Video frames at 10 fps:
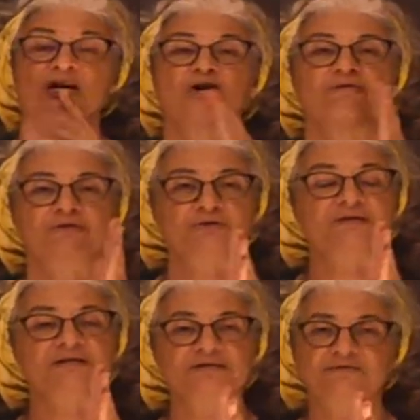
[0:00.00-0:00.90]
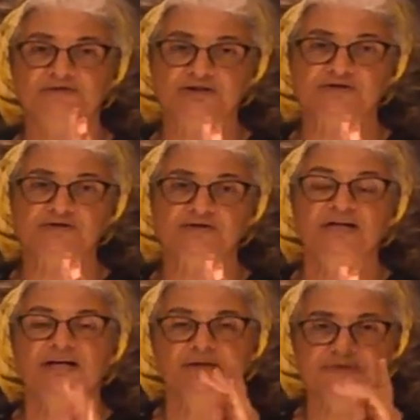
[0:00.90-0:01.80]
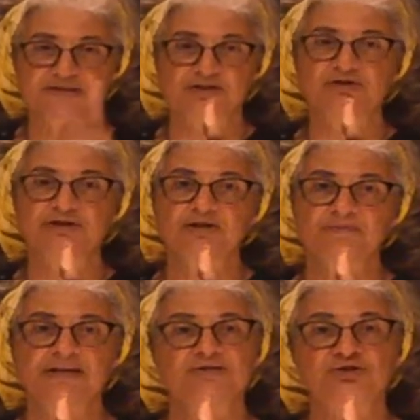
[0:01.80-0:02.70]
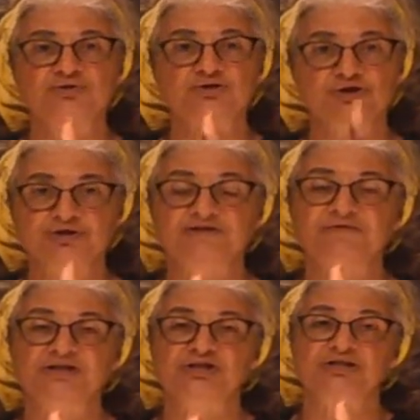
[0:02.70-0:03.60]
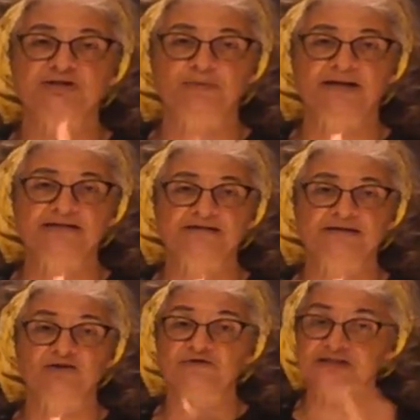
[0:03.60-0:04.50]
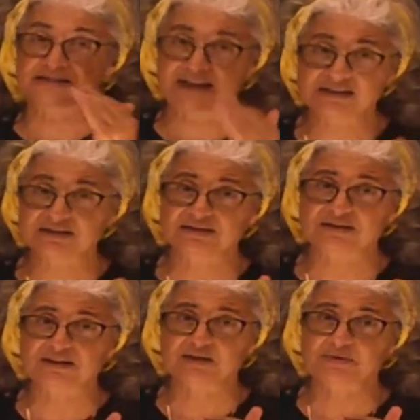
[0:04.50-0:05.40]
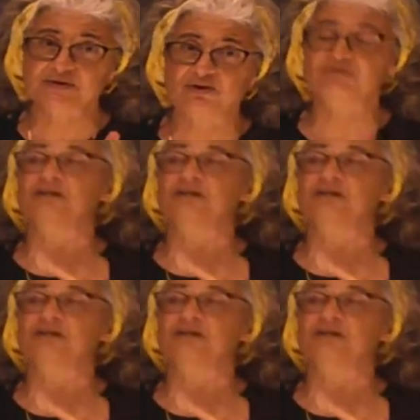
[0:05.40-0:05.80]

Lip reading: First things first, I'm still going to make sure the trig function is by itself because technically I'm solving.